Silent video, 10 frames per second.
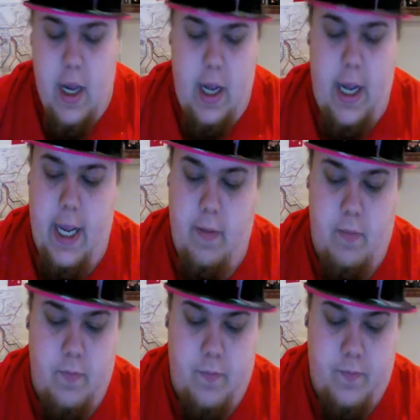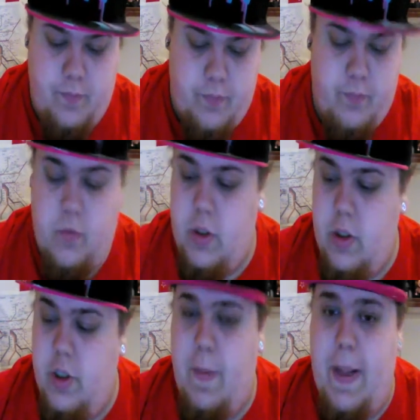0.3,
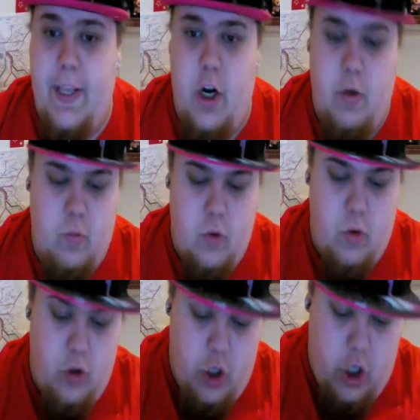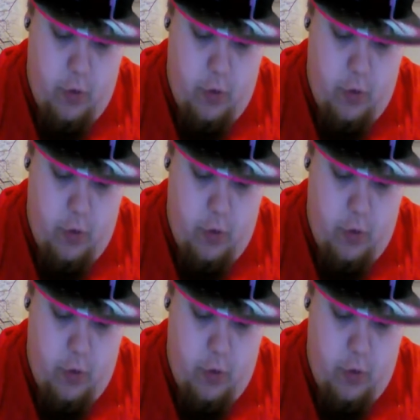depending on your